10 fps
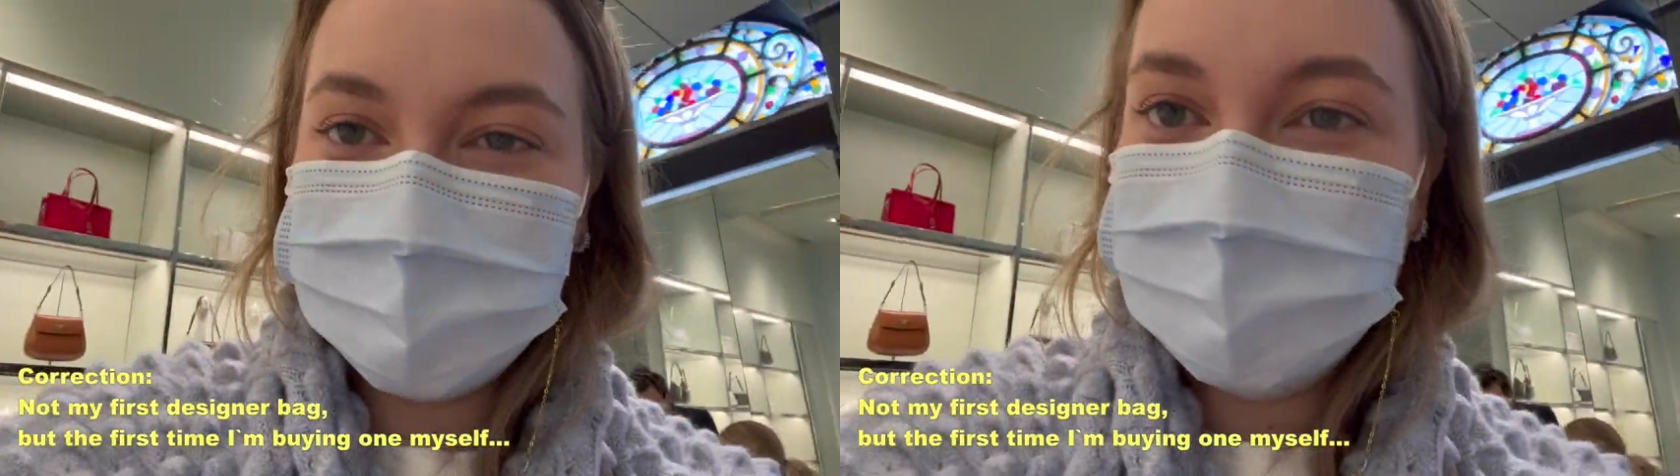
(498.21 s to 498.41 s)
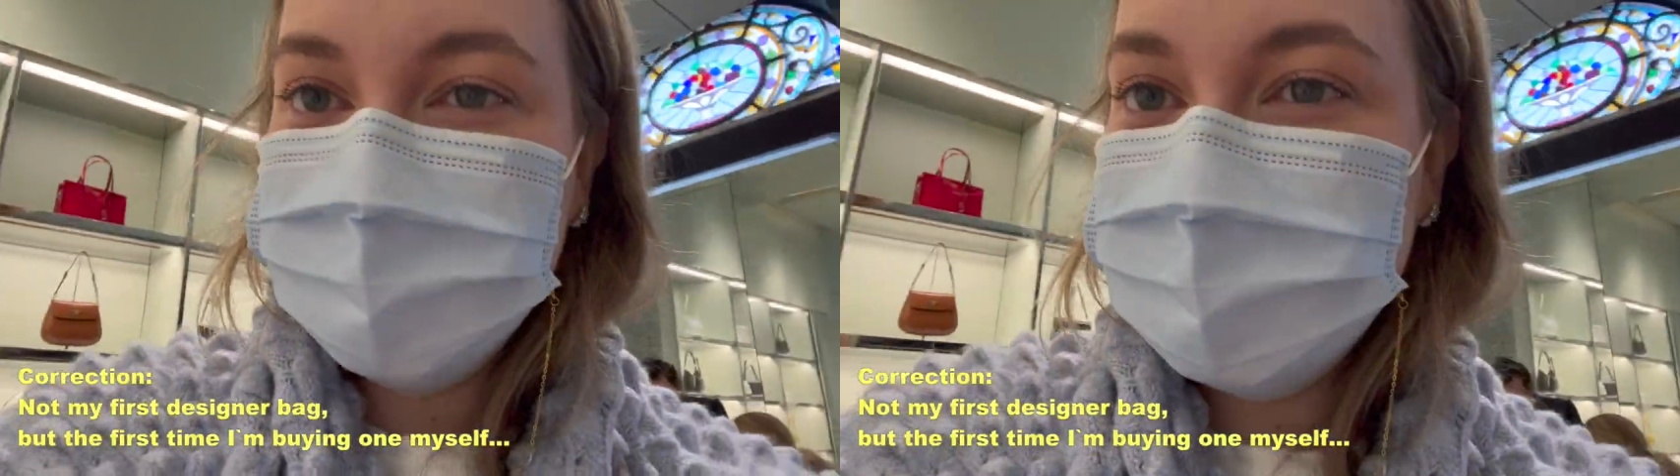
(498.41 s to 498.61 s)

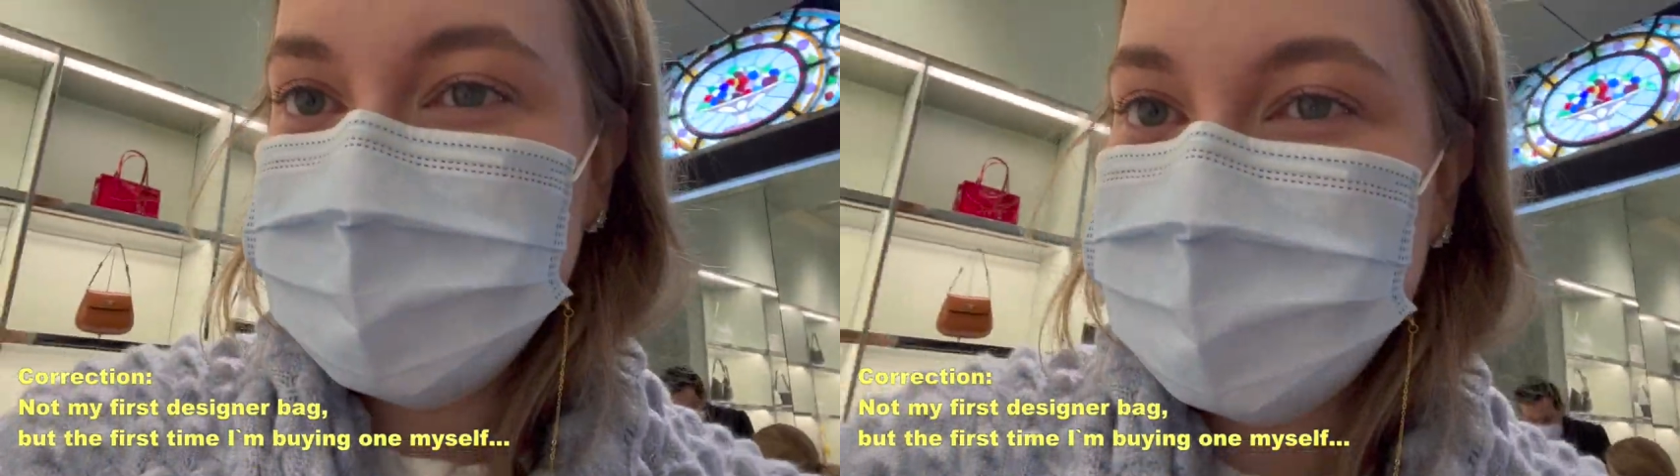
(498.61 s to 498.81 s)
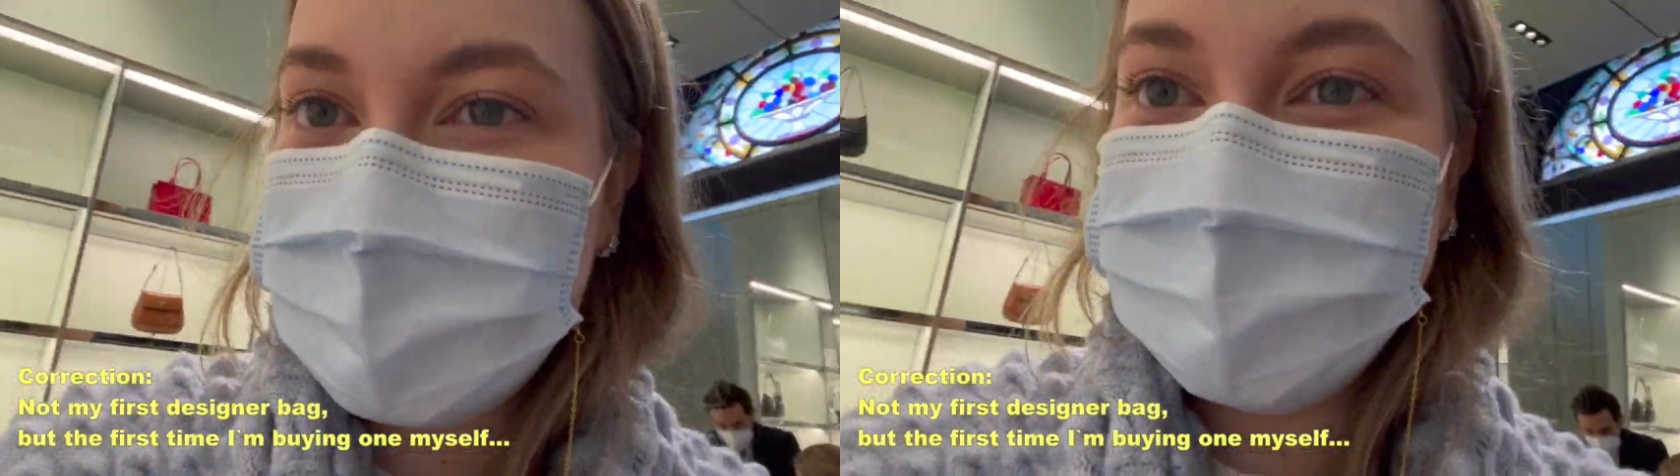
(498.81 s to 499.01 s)
first
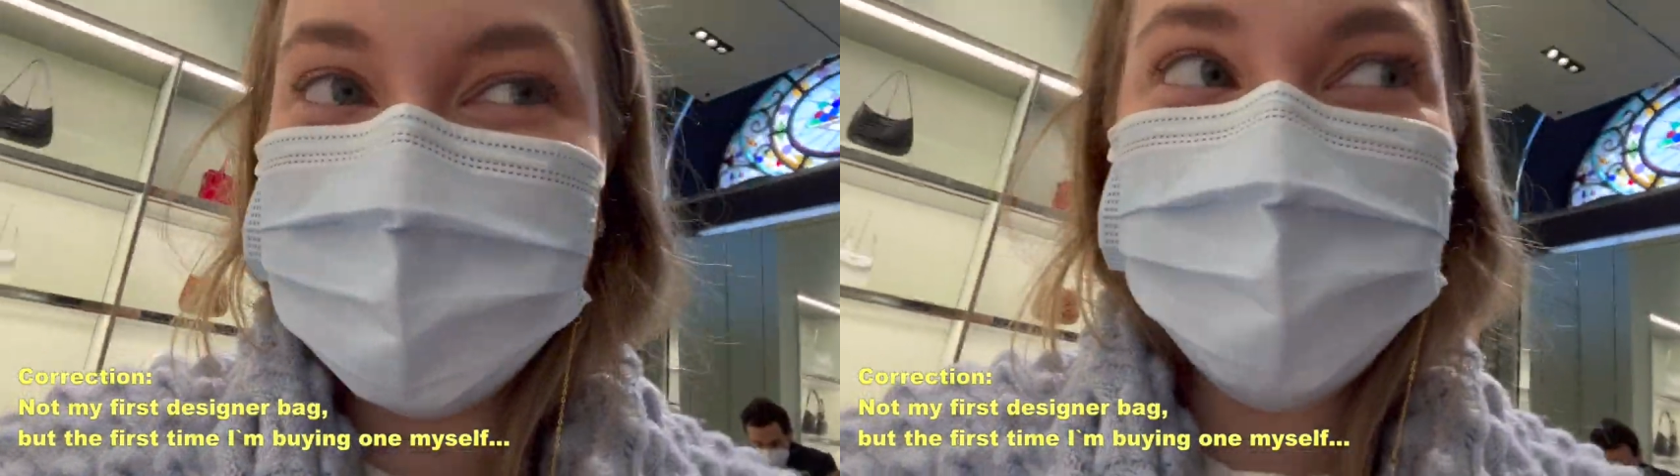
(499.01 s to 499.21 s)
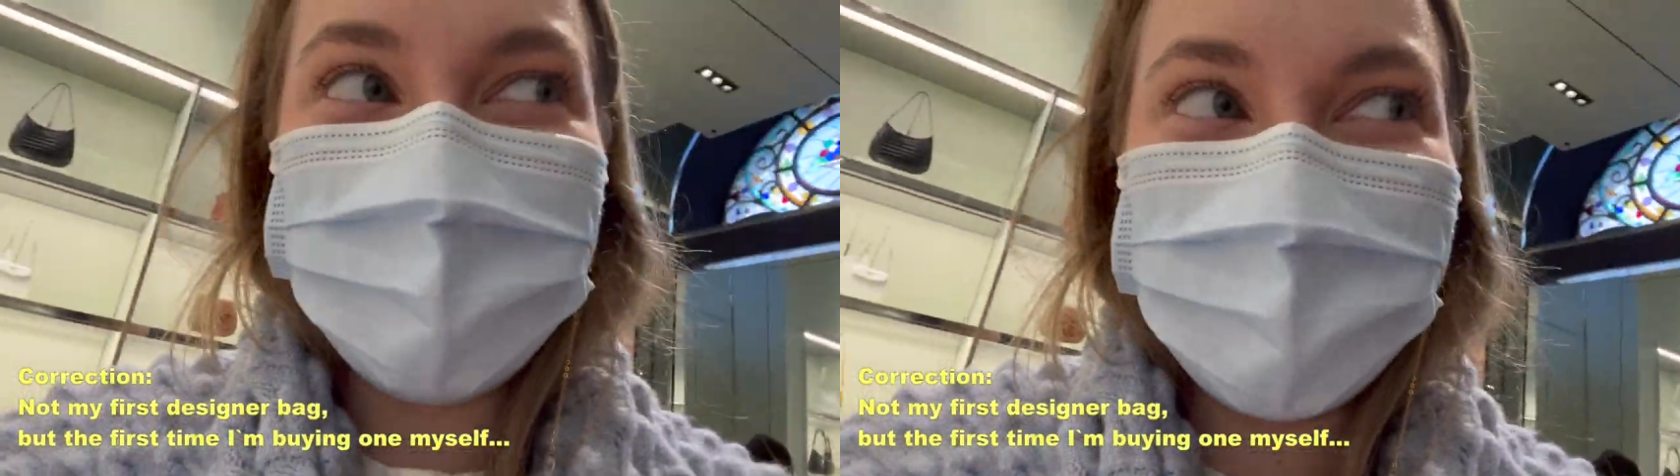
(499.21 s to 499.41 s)

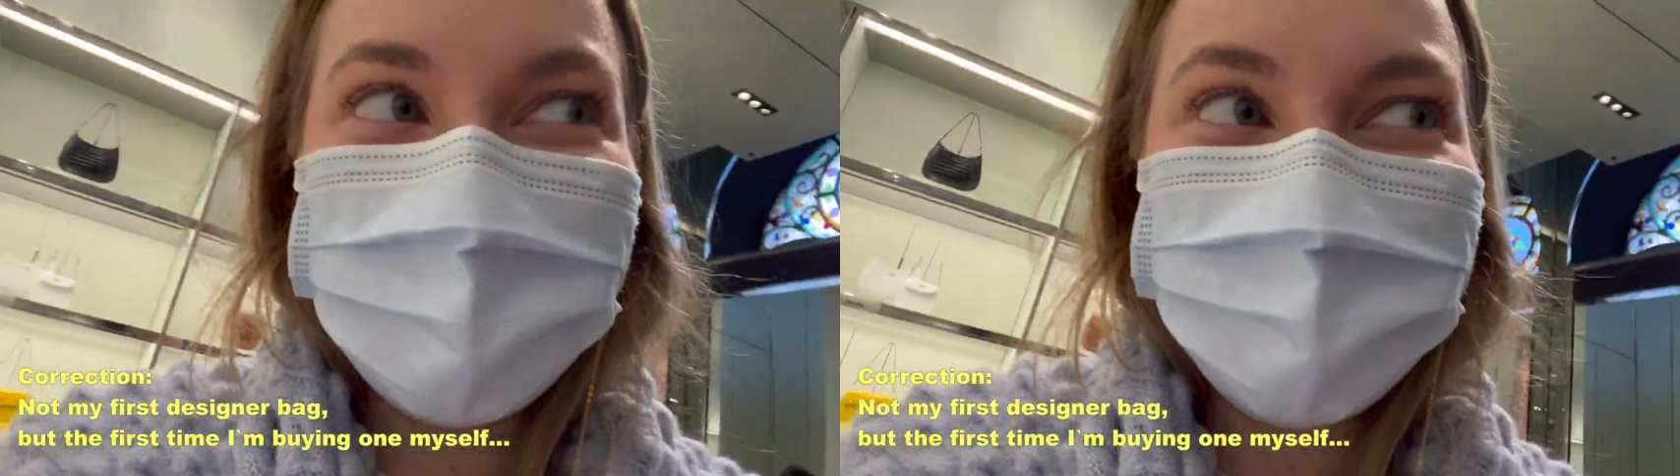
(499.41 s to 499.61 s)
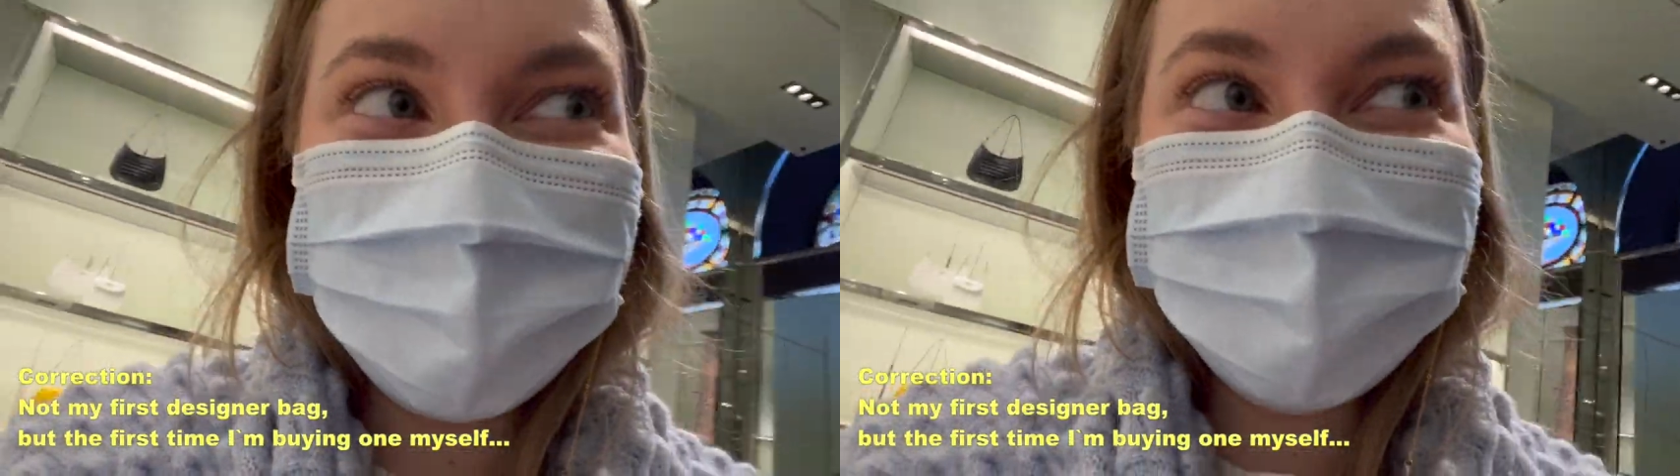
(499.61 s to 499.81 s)
designer bag